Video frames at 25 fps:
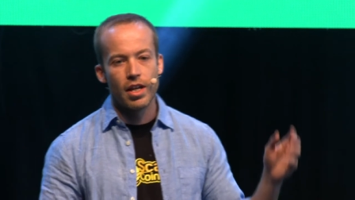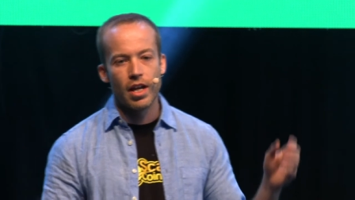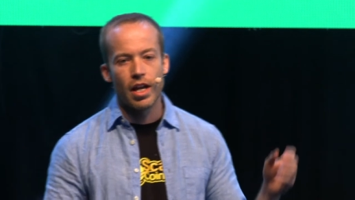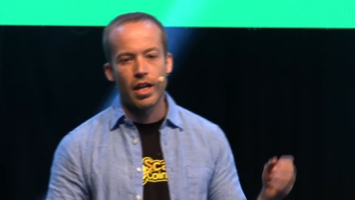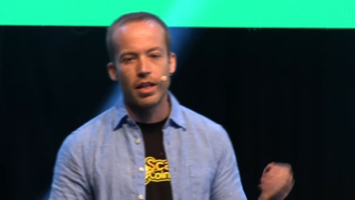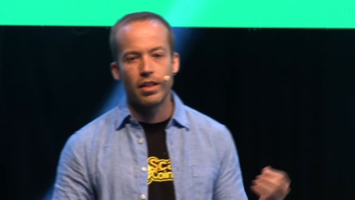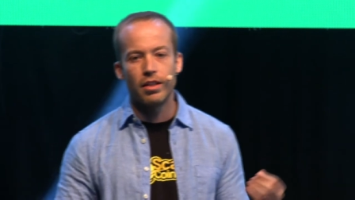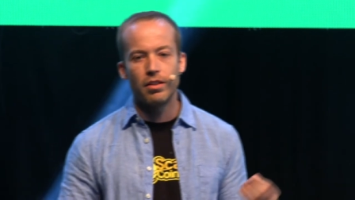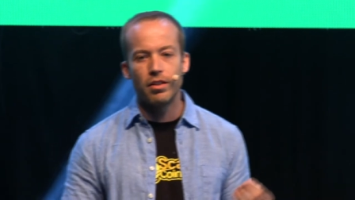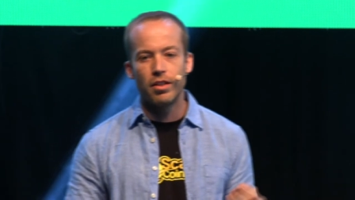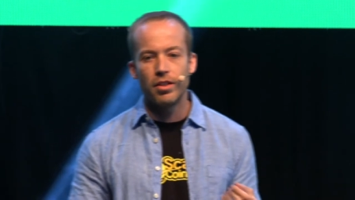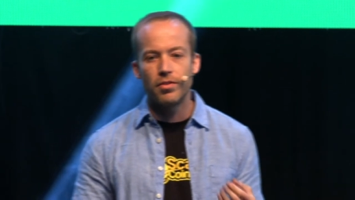
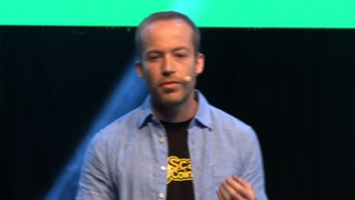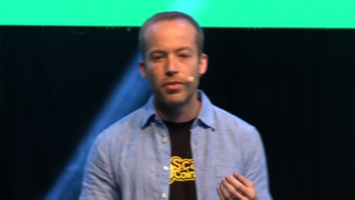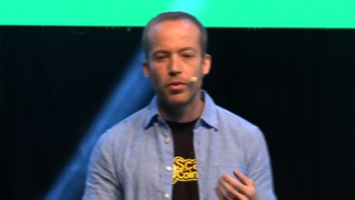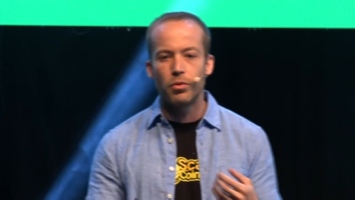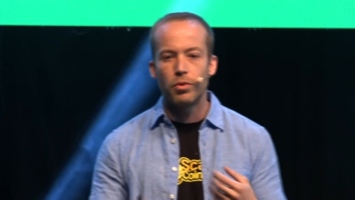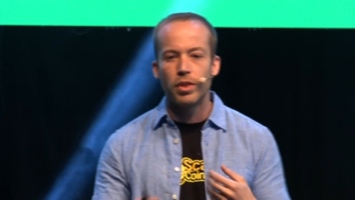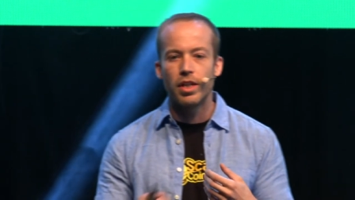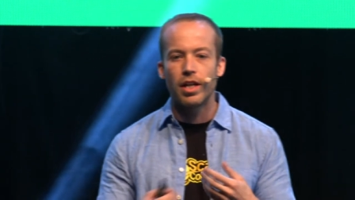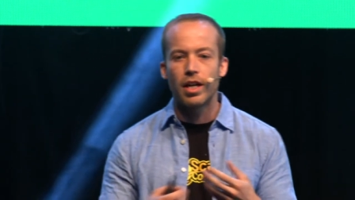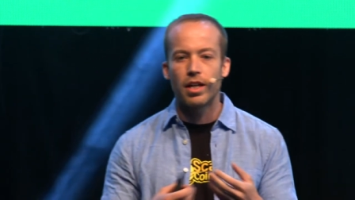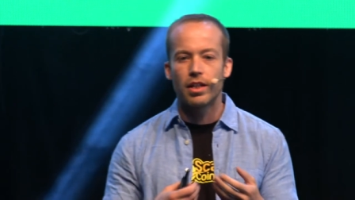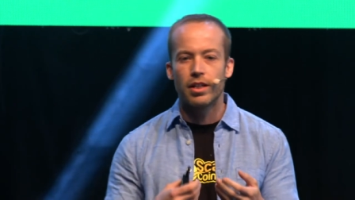And if
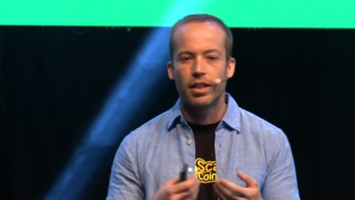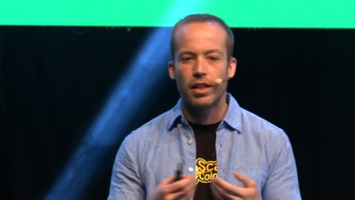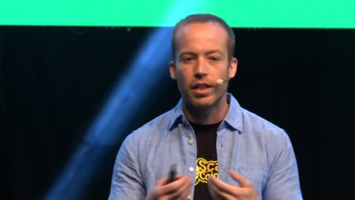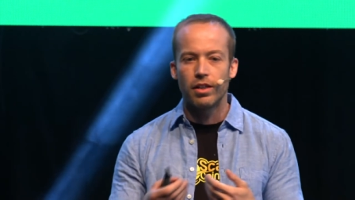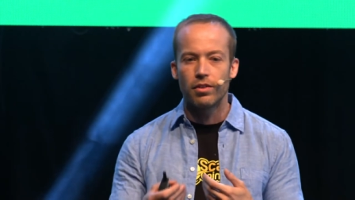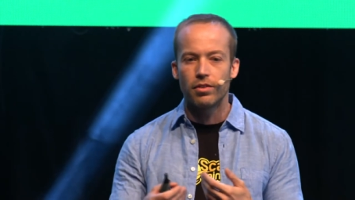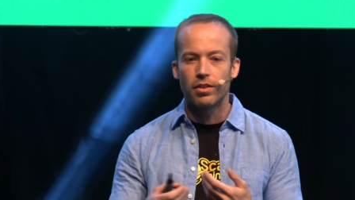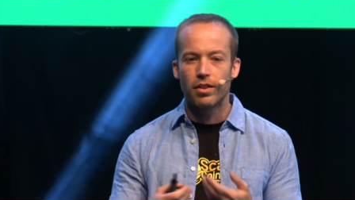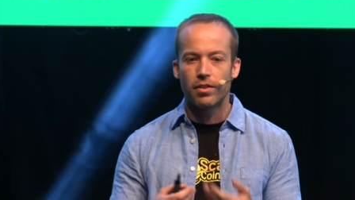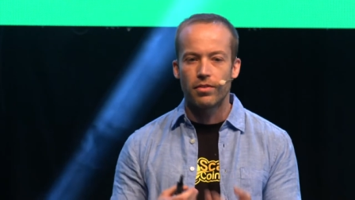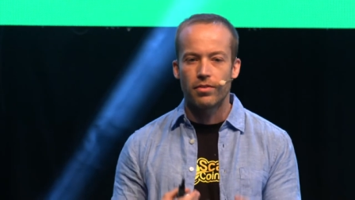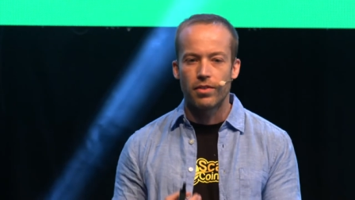we
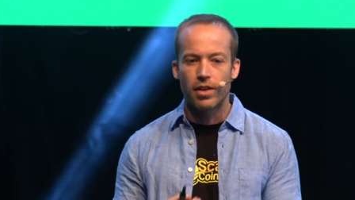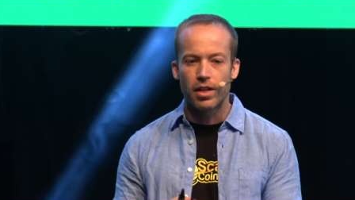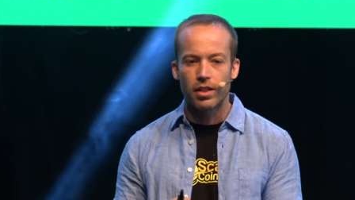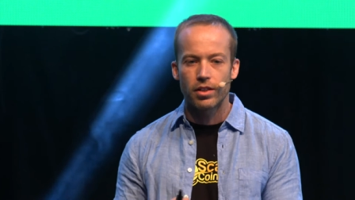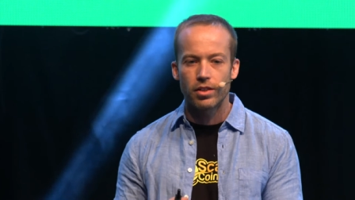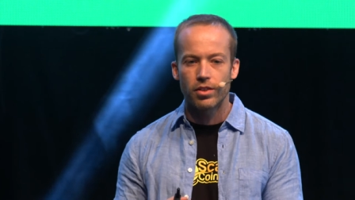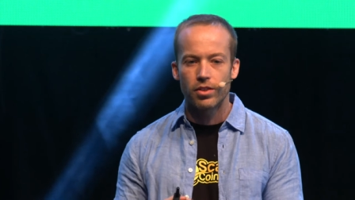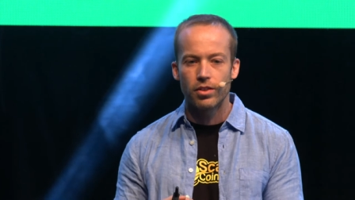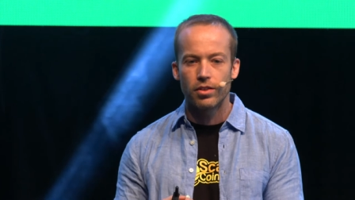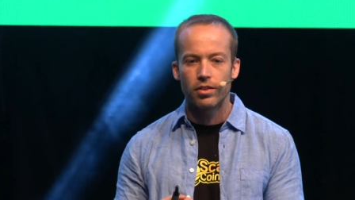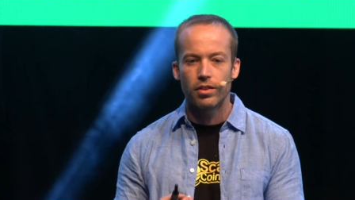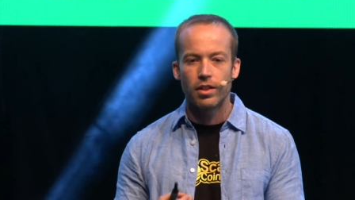agree on the
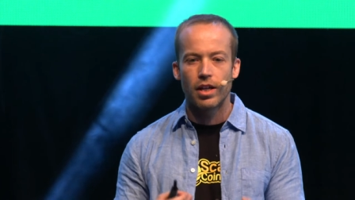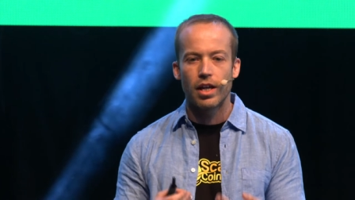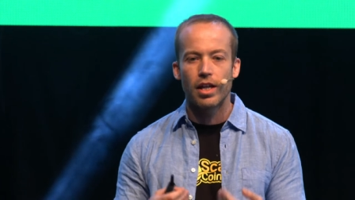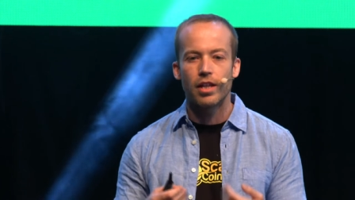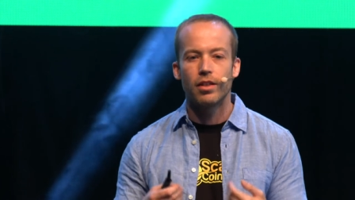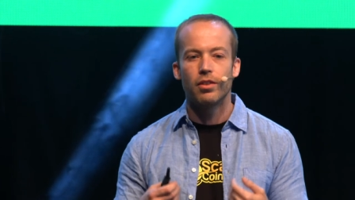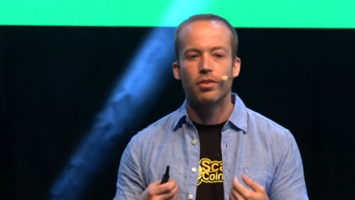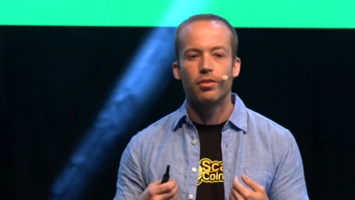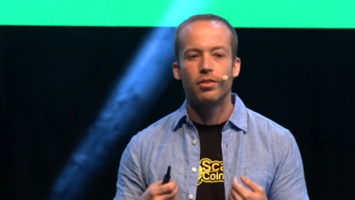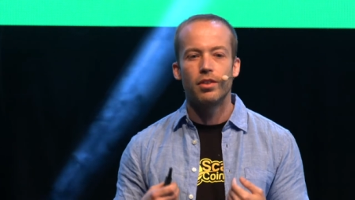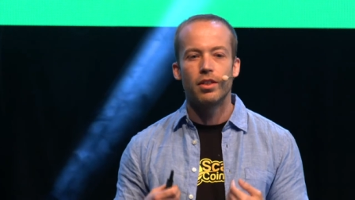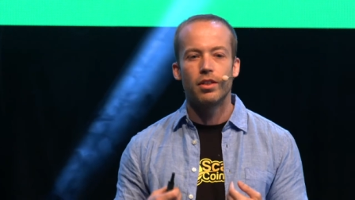function,
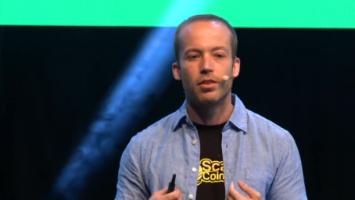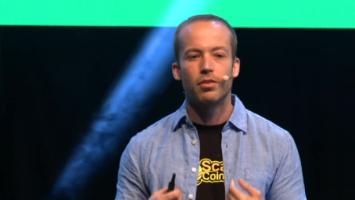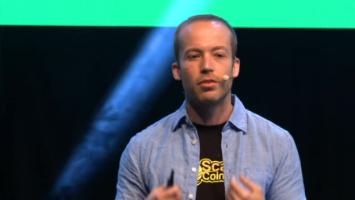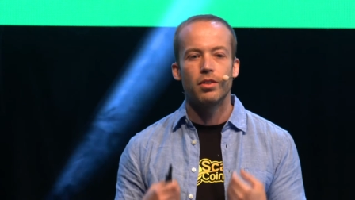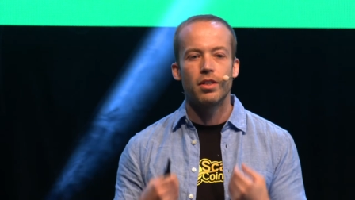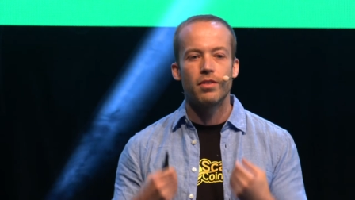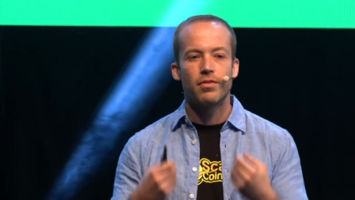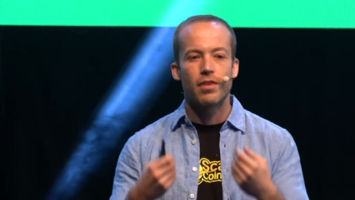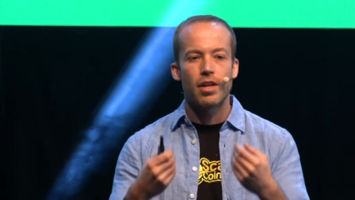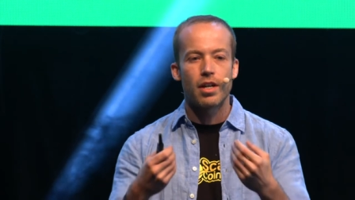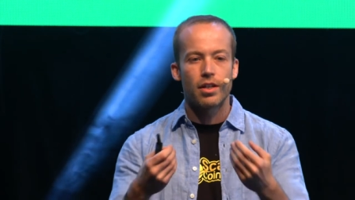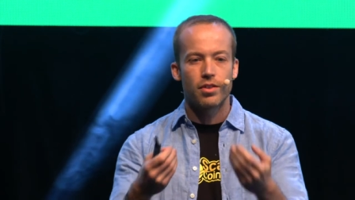I don't need to
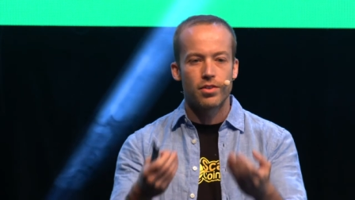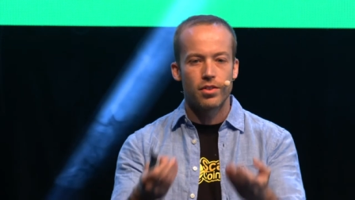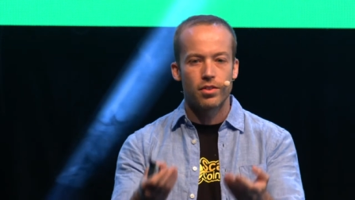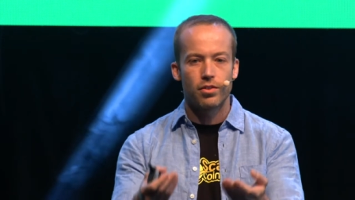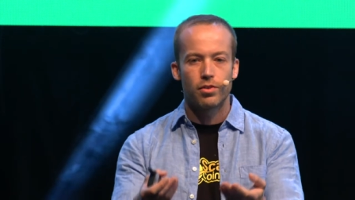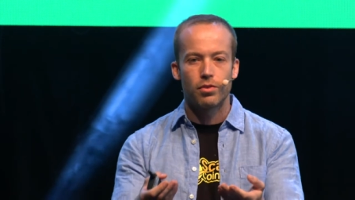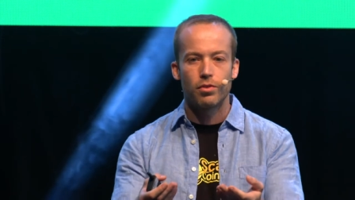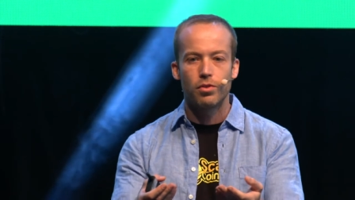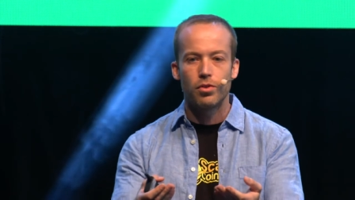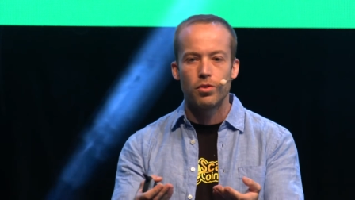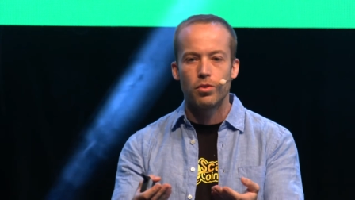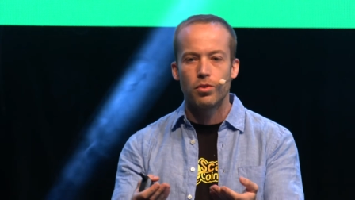give
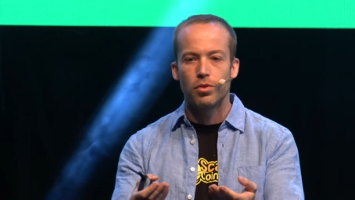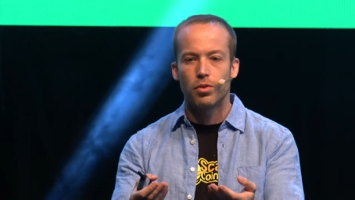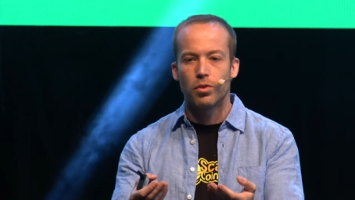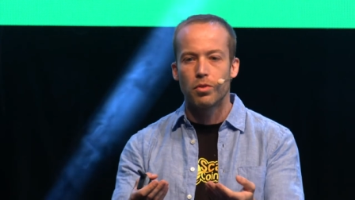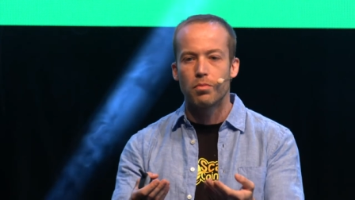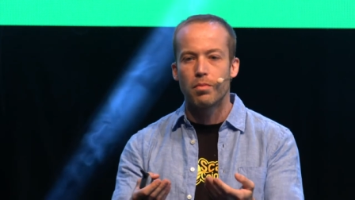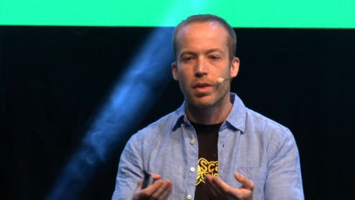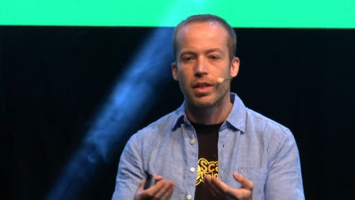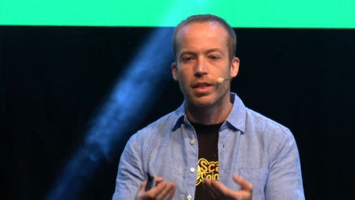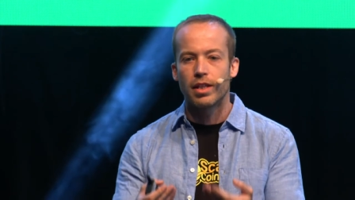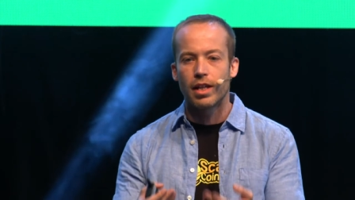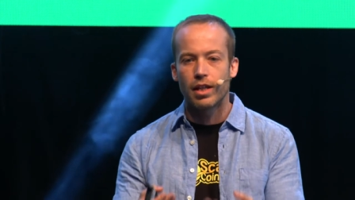access to you
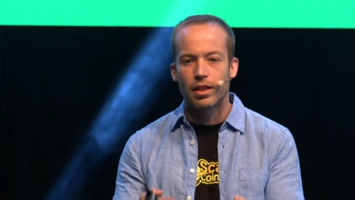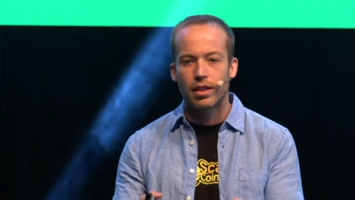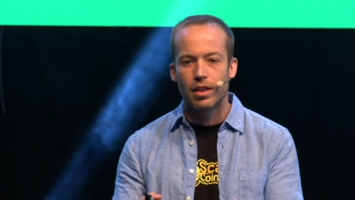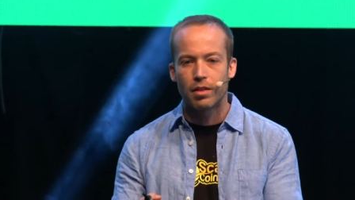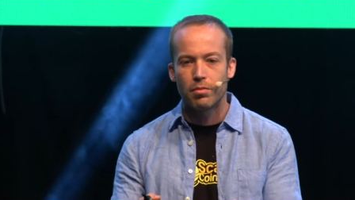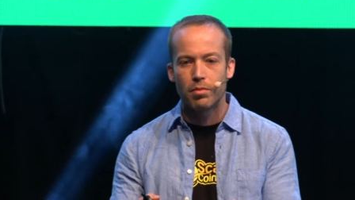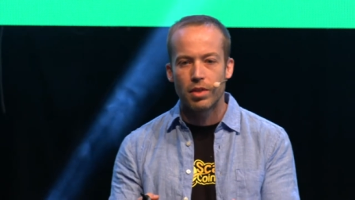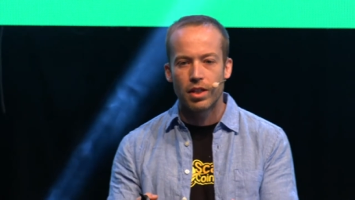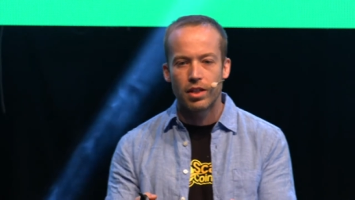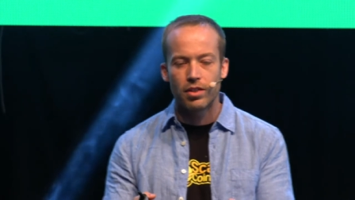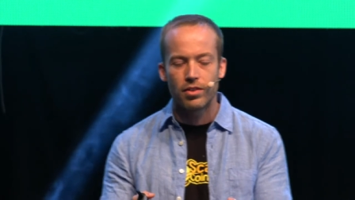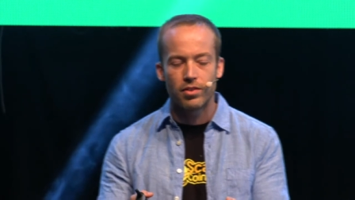to my
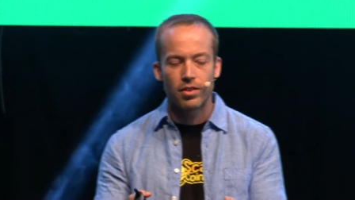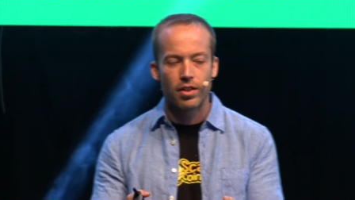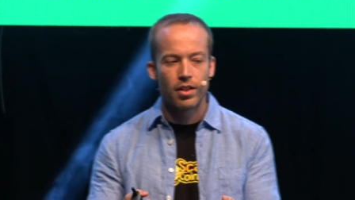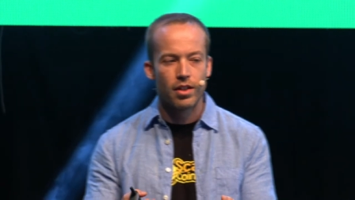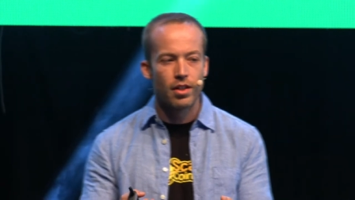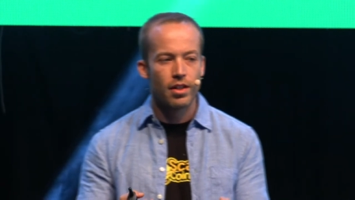database.